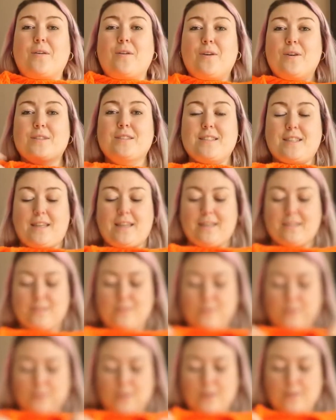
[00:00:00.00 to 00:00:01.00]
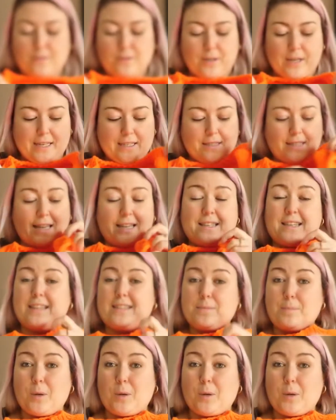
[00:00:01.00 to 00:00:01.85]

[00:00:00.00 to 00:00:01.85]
God, it is so nice. It needs